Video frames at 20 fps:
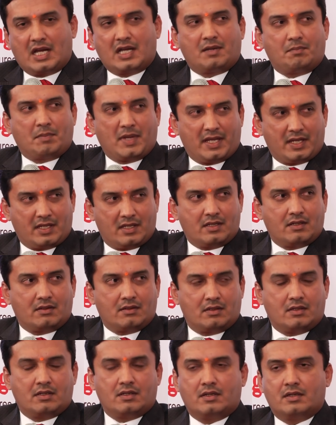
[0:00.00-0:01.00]
my
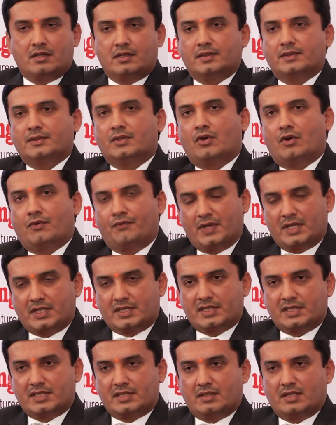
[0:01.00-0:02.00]
uh,
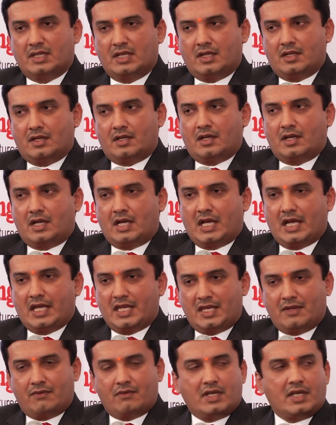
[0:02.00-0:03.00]
office, uh, I
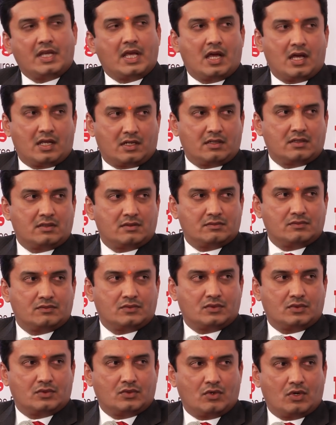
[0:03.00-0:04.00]
give an hour
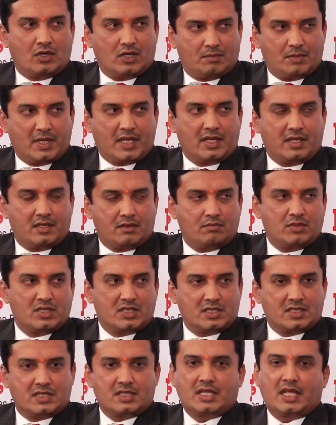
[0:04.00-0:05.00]
to all my
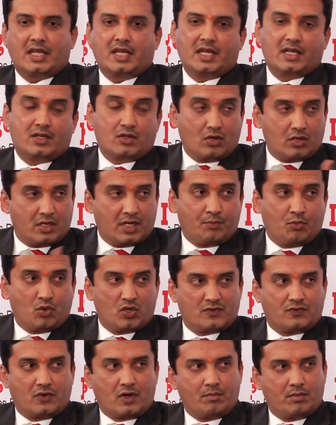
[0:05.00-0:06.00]
businesses. I get reports
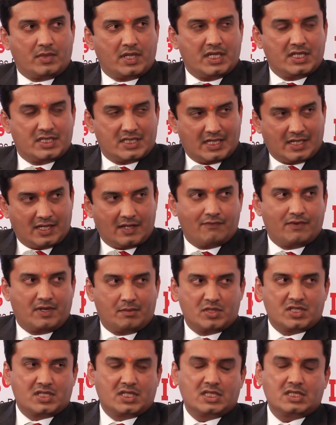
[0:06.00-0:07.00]
from each and every
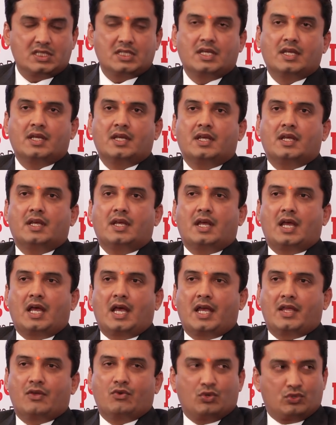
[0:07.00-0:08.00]
business.
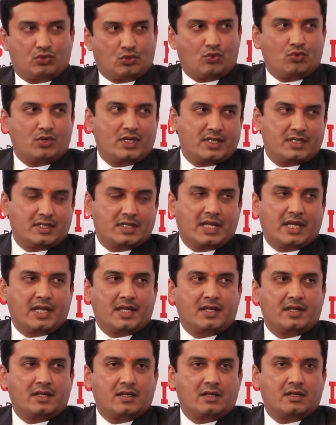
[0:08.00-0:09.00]
I go through it
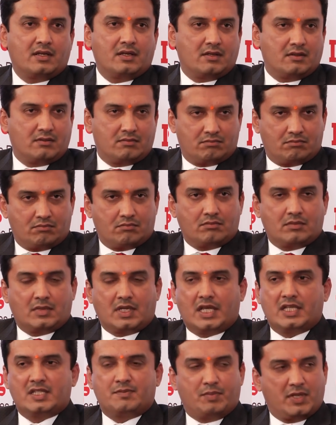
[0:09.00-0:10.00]
and uh,
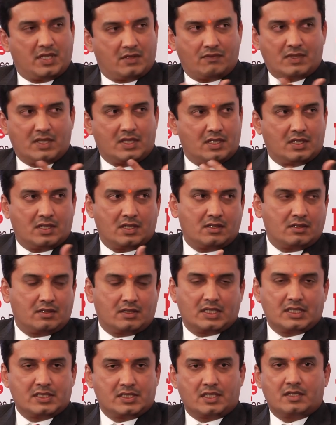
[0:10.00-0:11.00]
I speak with the
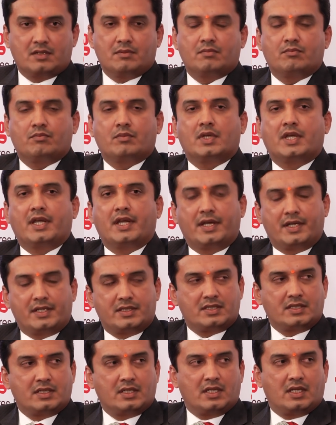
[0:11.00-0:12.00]
concerned
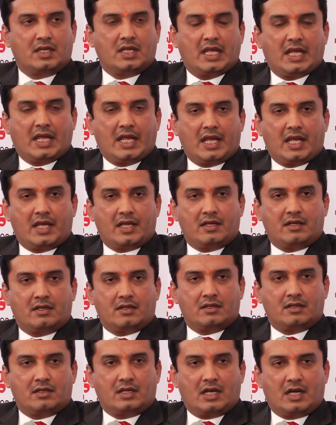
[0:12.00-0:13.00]
heads. And
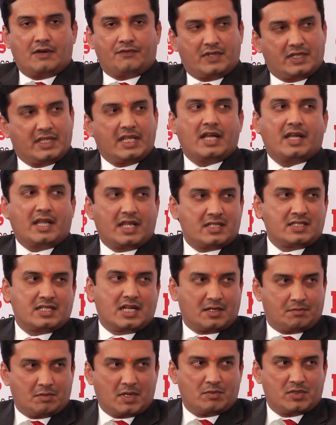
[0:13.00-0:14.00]
uh, after that, I
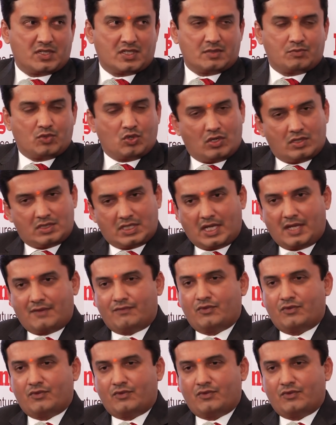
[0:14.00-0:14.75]
start my business because I have to